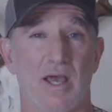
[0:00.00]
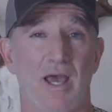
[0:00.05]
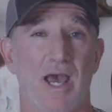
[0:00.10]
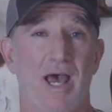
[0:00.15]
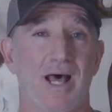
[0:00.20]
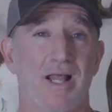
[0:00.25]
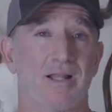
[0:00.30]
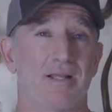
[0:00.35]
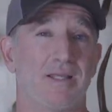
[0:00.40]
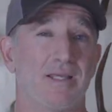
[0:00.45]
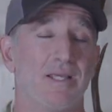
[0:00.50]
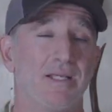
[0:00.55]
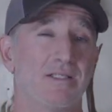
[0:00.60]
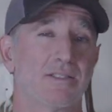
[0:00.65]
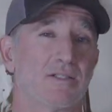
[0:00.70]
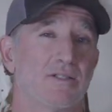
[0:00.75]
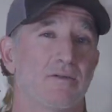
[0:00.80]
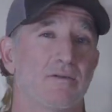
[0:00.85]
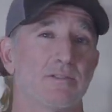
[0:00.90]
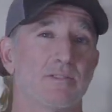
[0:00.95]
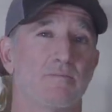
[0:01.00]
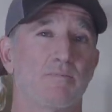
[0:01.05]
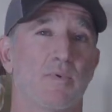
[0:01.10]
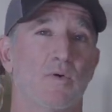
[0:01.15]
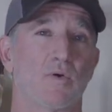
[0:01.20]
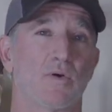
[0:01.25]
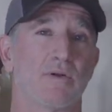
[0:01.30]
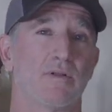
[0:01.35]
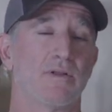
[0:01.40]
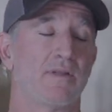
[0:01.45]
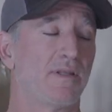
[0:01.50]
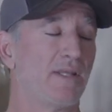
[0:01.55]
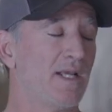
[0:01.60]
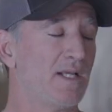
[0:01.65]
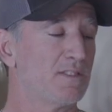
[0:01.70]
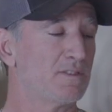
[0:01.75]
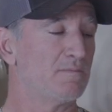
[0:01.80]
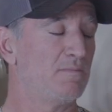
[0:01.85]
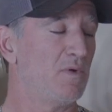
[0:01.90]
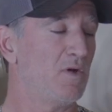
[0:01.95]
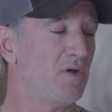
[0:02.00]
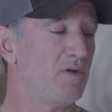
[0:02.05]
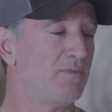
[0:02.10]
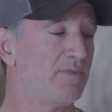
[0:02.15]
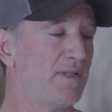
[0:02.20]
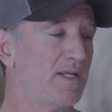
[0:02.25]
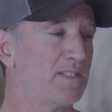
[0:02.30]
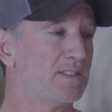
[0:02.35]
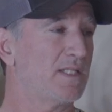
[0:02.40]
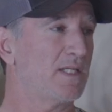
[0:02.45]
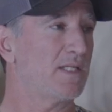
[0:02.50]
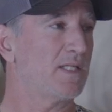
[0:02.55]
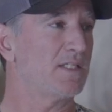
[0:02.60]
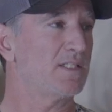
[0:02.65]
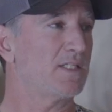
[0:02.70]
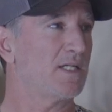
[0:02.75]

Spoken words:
Allen keys are always important. Things move, things get